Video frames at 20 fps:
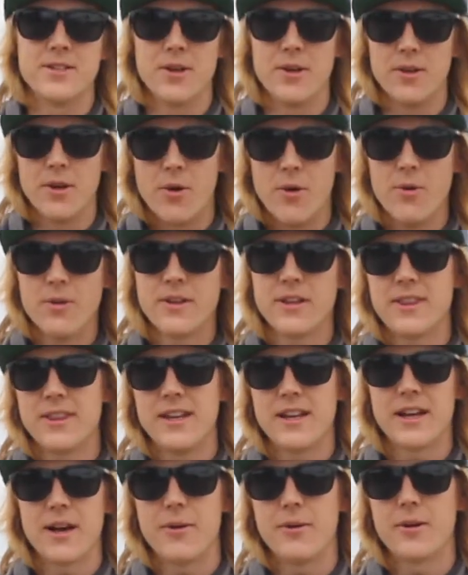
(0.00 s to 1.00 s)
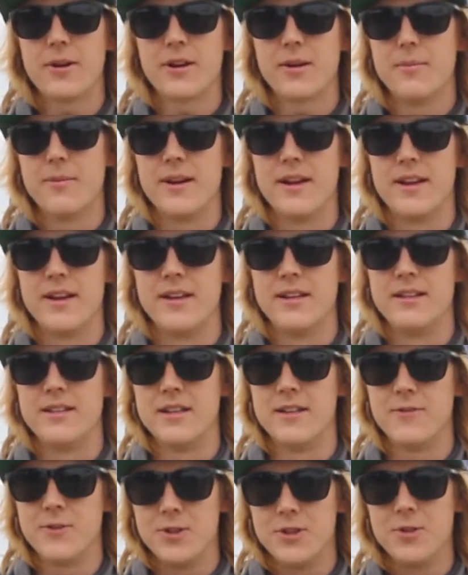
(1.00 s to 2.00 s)
so the only thing I would recommend
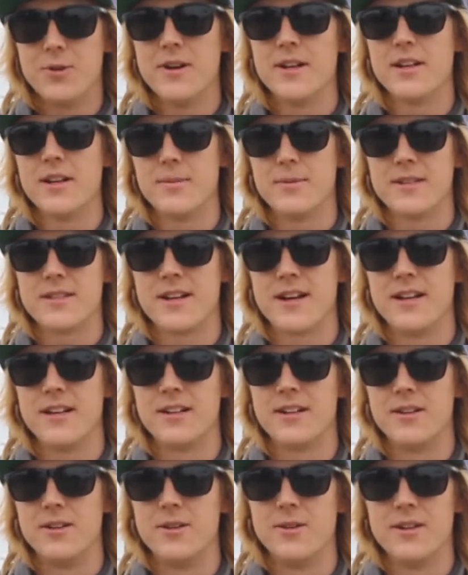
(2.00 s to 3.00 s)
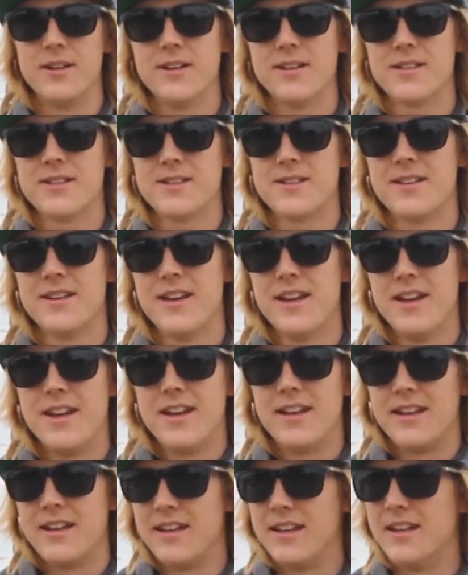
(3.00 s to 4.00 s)
if you do end up deciding to do this
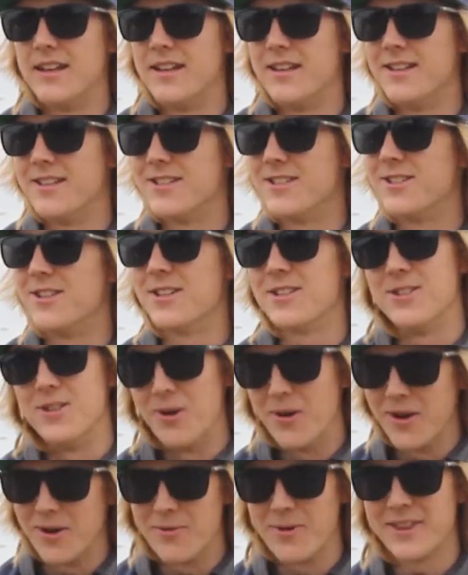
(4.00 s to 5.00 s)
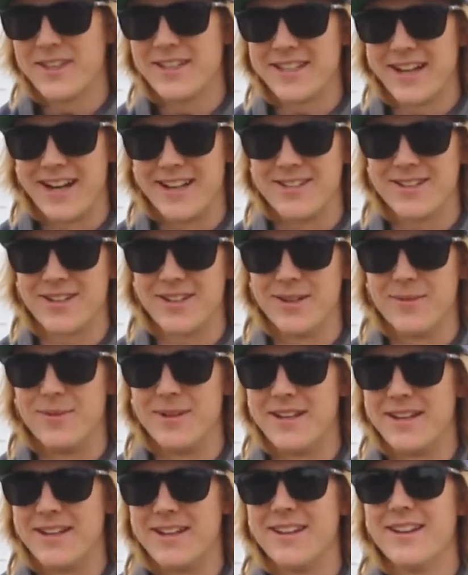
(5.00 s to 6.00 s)
is just knowing what the tides are going to
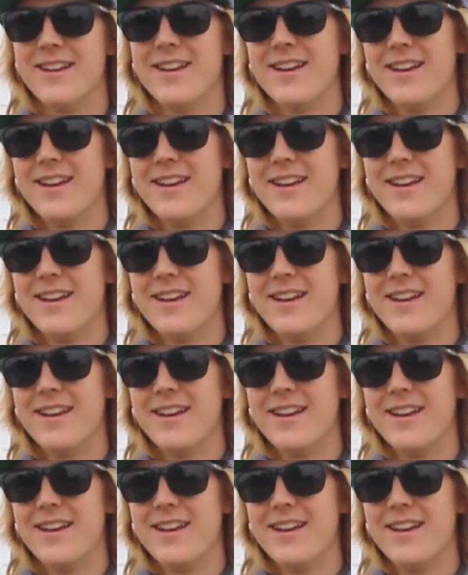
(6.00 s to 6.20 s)
be,